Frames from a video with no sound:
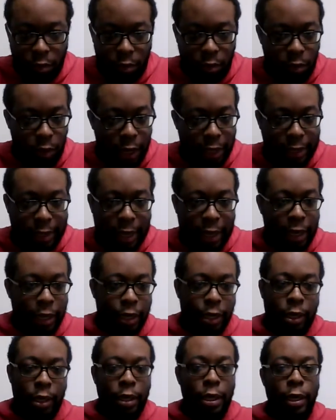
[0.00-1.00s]
Like Todd
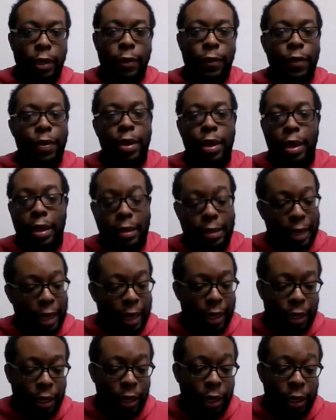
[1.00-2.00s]
Gurley
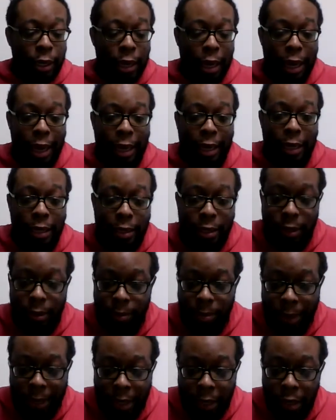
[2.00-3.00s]
has
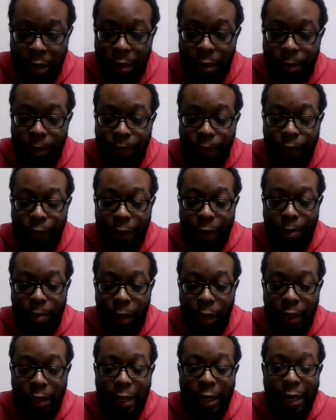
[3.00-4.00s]
become a
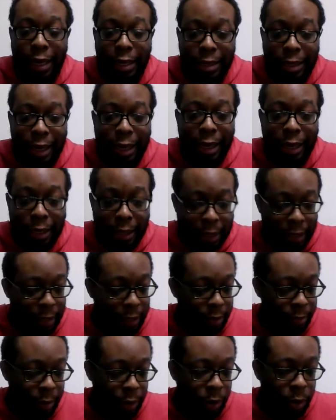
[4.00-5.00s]
person that's not
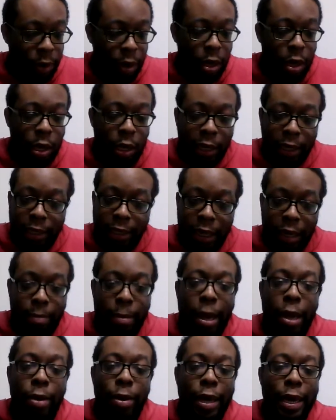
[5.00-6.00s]
clutch, bro.
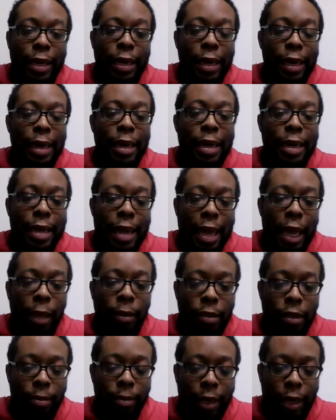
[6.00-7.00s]
Somehow at the end of the game,
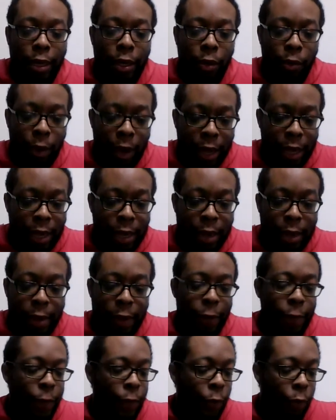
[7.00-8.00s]
some kind of way,
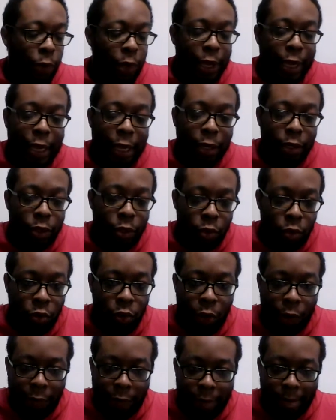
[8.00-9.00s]
we get screwed
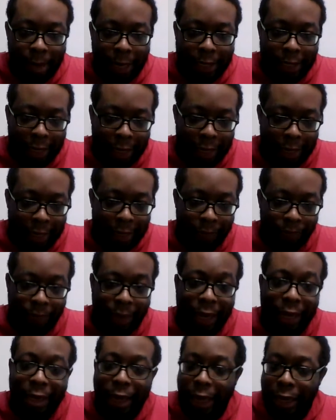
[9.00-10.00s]
over by Todd.
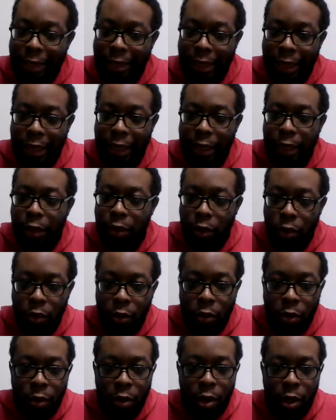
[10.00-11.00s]
I like Todd. He
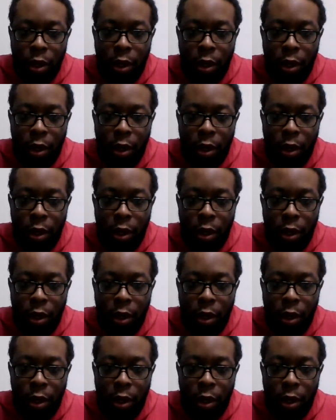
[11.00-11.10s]
cool.